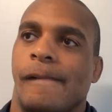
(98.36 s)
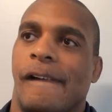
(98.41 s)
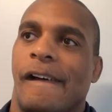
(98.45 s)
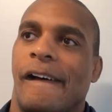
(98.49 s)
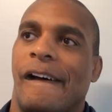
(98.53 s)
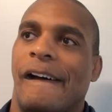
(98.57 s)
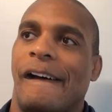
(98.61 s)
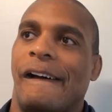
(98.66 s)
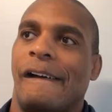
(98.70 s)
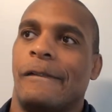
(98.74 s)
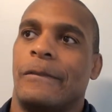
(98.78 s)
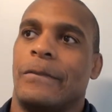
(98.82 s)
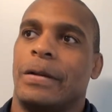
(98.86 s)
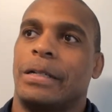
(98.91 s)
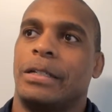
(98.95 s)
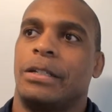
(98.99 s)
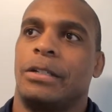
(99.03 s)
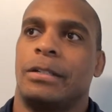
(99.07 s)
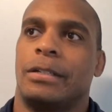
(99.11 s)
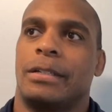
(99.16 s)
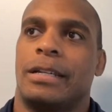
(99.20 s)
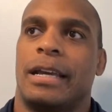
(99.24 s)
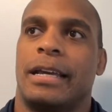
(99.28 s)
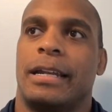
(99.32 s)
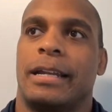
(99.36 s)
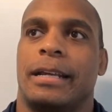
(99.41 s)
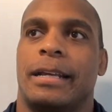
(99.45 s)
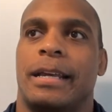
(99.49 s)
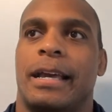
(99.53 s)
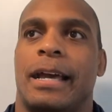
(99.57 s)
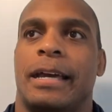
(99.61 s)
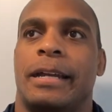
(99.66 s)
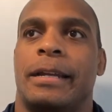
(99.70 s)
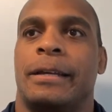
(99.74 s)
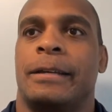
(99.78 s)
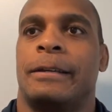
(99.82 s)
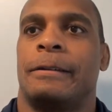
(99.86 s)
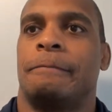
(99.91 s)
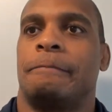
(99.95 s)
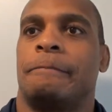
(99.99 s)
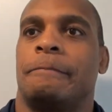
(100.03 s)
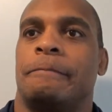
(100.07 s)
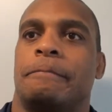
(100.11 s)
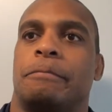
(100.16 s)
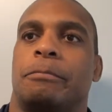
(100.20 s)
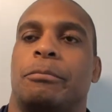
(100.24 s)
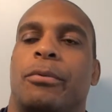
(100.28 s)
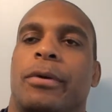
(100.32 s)
Uh, we just got to kind
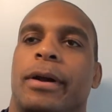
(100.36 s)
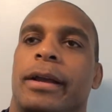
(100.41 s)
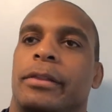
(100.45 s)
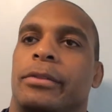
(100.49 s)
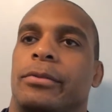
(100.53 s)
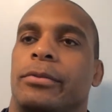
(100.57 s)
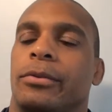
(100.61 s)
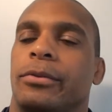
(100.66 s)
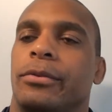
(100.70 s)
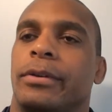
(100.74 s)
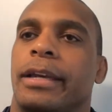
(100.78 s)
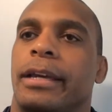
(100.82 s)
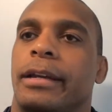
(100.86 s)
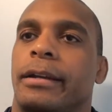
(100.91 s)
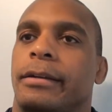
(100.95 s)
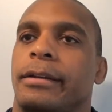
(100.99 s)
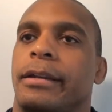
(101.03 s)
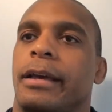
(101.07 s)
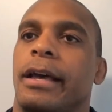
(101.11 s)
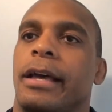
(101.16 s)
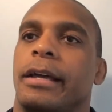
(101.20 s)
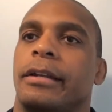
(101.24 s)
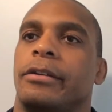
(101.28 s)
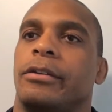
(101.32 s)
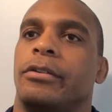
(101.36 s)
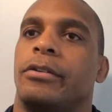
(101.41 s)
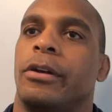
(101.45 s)
of break through and get it done.